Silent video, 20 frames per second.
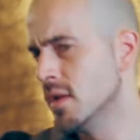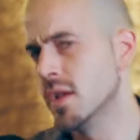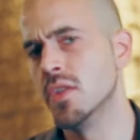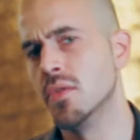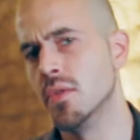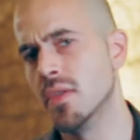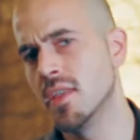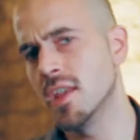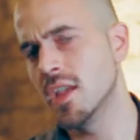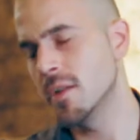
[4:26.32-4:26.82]
When
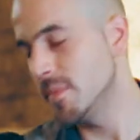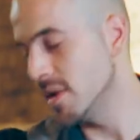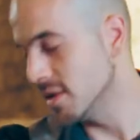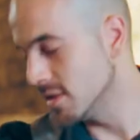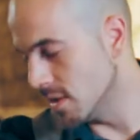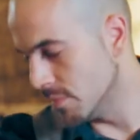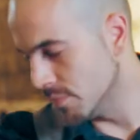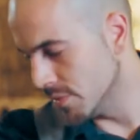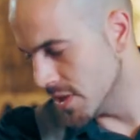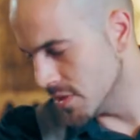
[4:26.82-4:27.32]
you think about
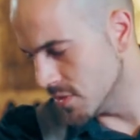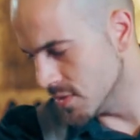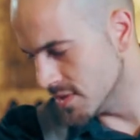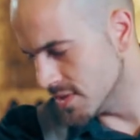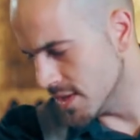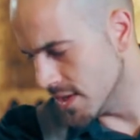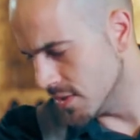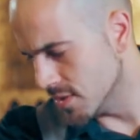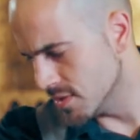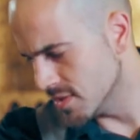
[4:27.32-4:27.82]
that blend, you
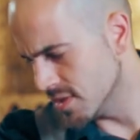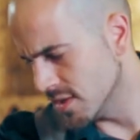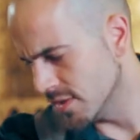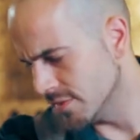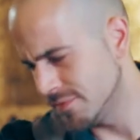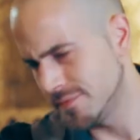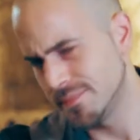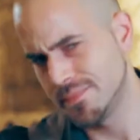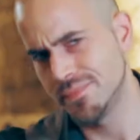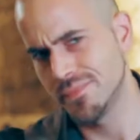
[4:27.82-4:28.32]
say to
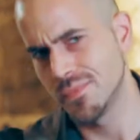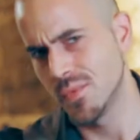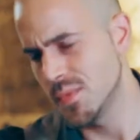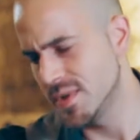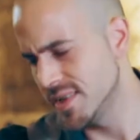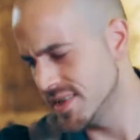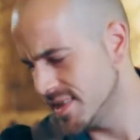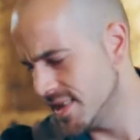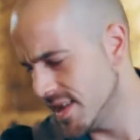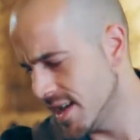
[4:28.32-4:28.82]
yourself,
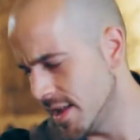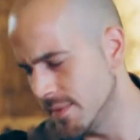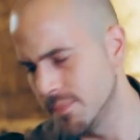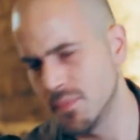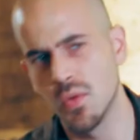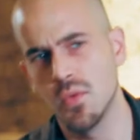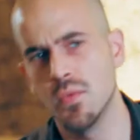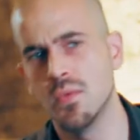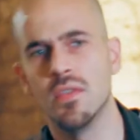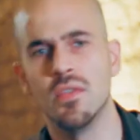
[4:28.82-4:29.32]
what is that?
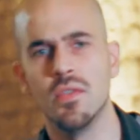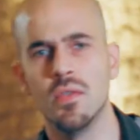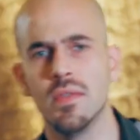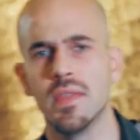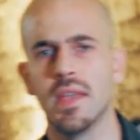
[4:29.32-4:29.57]
Who would do